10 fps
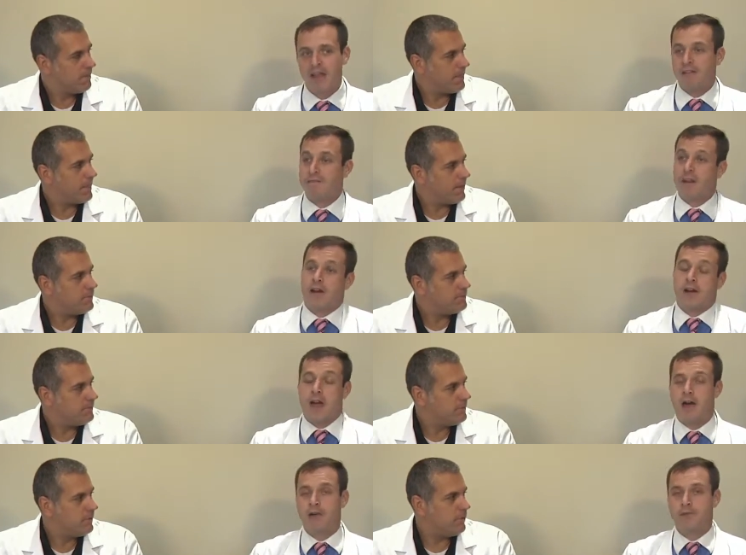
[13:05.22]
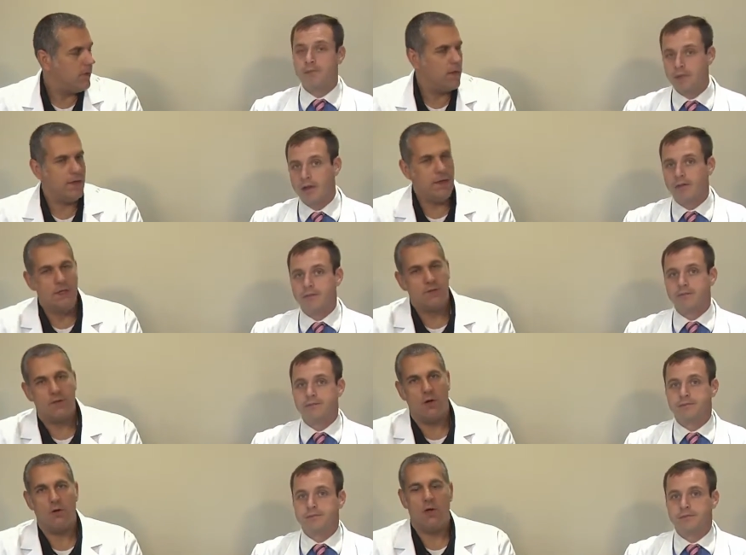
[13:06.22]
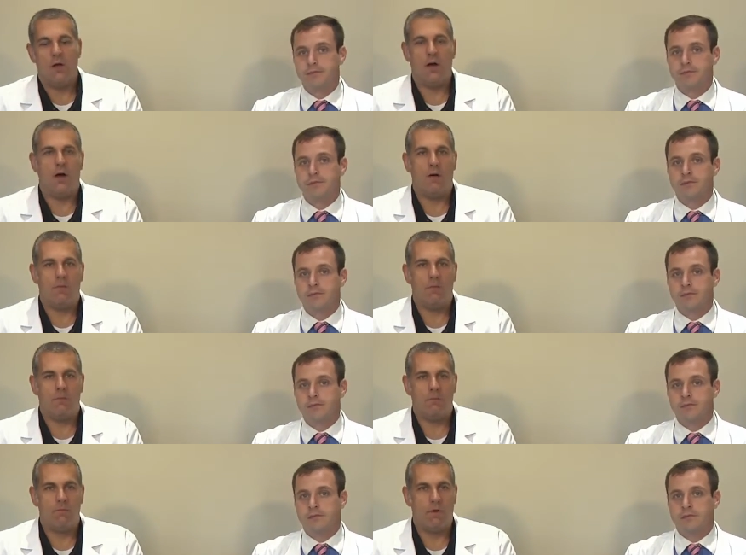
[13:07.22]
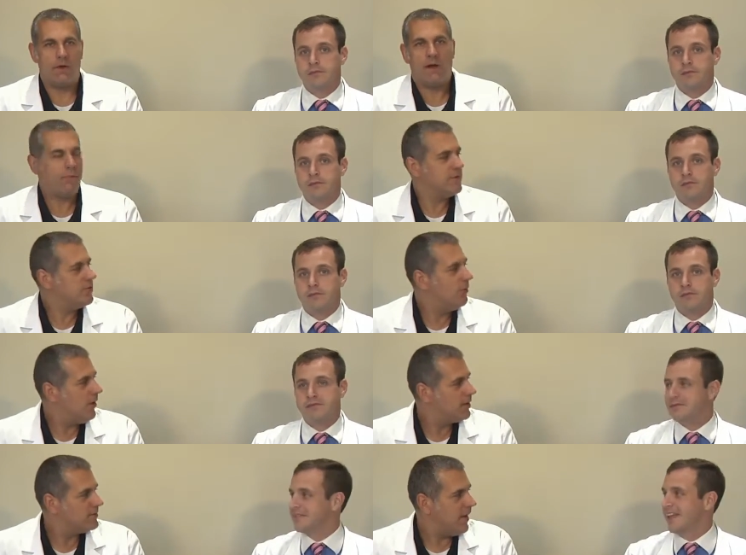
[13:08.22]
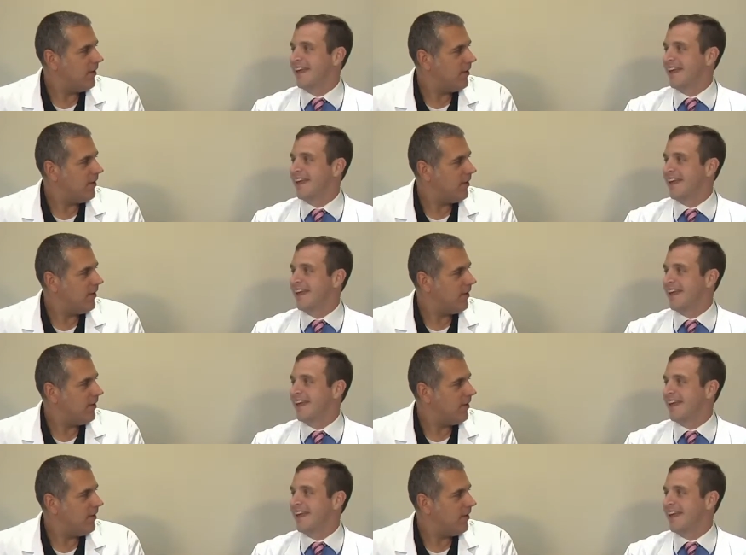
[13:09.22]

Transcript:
Speaker 1: and figure it out. Right. So, so um, I'll get off my soapbox now.